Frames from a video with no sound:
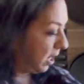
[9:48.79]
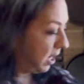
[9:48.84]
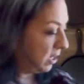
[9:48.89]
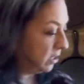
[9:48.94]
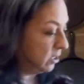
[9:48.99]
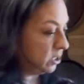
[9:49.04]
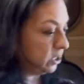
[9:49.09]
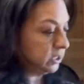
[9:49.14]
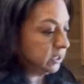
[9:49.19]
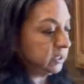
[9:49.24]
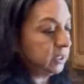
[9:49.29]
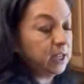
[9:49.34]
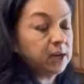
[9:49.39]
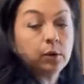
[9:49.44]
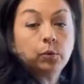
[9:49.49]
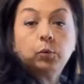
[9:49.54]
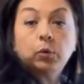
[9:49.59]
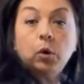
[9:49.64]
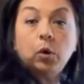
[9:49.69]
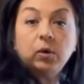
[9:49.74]
and just let
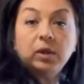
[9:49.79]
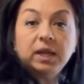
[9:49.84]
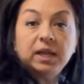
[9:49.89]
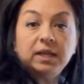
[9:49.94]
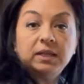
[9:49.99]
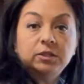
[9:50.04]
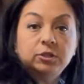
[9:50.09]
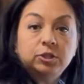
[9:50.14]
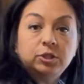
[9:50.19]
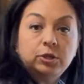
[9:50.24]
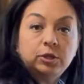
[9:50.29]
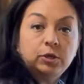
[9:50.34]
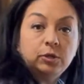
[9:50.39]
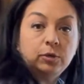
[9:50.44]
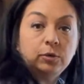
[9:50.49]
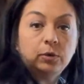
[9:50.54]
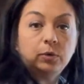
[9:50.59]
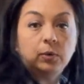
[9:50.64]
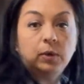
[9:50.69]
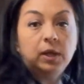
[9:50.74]
it roll
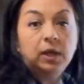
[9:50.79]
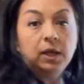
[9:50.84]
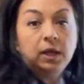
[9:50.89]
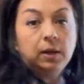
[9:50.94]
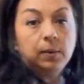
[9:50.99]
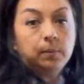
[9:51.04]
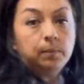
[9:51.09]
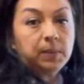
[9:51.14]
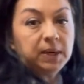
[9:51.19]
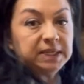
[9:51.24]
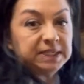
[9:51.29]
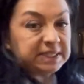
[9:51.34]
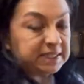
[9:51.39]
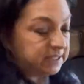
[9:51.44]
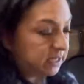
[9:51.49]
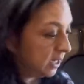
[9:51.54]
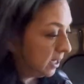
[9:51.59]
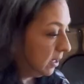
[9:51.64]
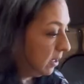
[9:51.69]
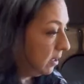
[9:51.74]
into my
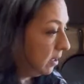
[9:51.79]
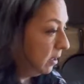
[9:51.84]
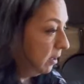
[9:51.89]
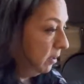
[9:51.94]
sink.